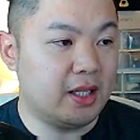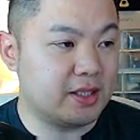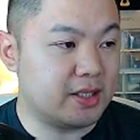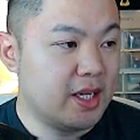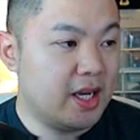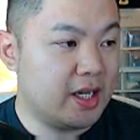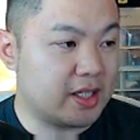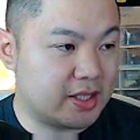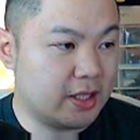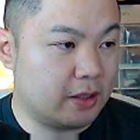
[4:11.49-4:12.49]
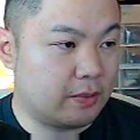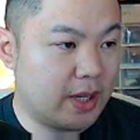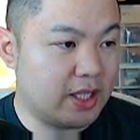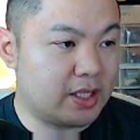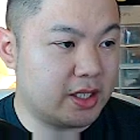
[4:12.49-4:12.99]
balance, and
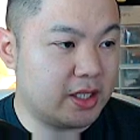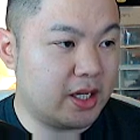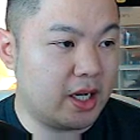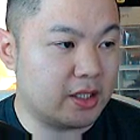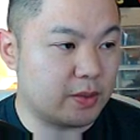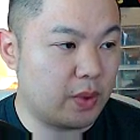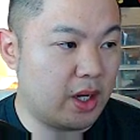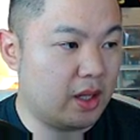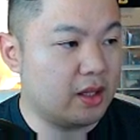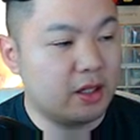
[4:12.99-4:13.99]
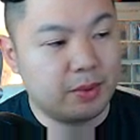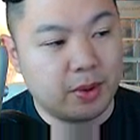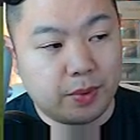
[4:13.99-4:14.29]
acceleration as well.